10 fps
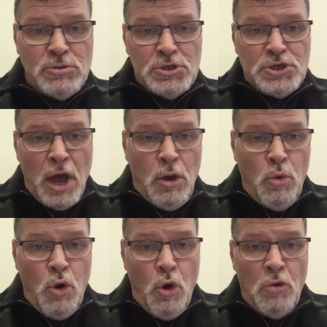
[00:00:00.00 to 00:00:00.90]

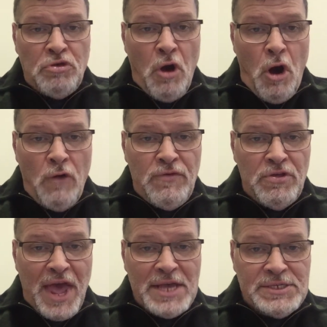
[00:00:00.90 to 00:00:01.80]
cycle also
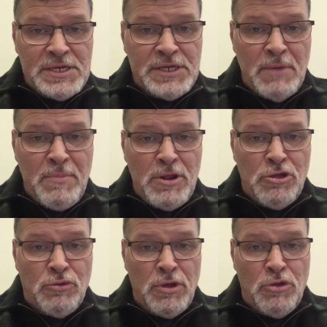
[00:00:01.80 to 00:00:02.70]
offers existing
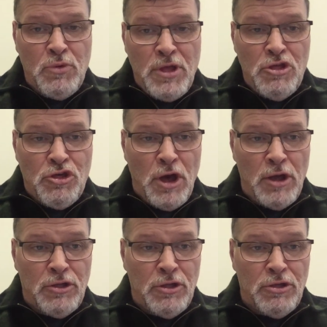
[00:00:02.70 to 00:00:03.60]
ministries within
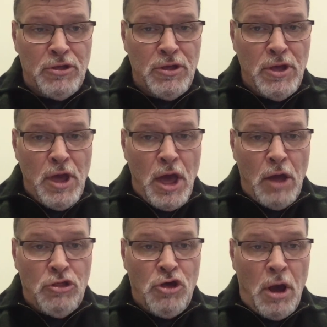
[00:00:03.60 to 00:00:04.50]
churches
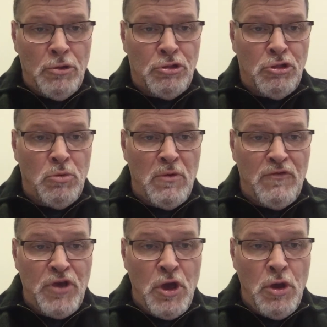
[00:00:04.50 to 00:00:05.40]
a chance to
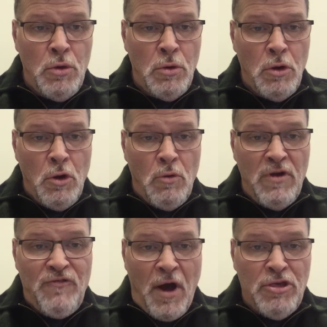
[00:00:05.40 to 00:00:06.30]
review,
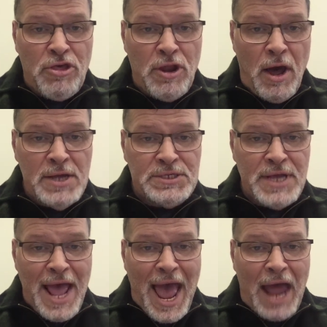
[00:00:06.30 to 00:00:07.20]
revitalise
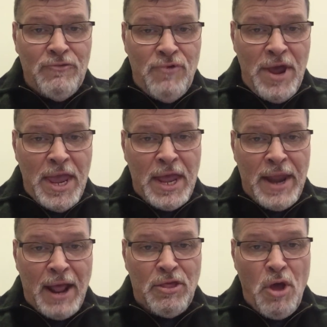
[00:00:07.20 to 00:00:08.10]
and
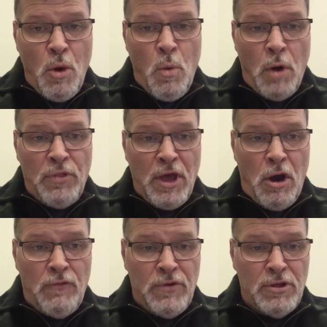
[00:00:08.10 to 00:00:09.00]
reconnect what they
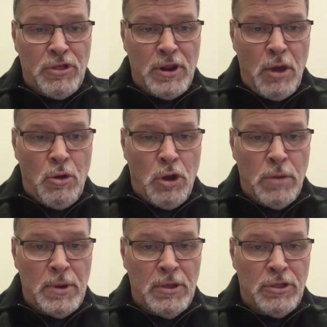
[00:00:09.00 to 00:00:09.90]
offer to local
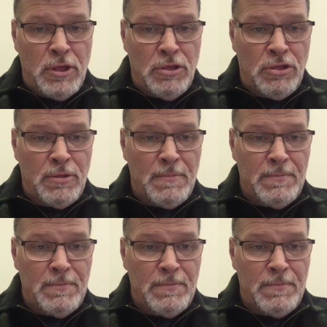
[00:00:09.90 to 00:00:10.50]
communities.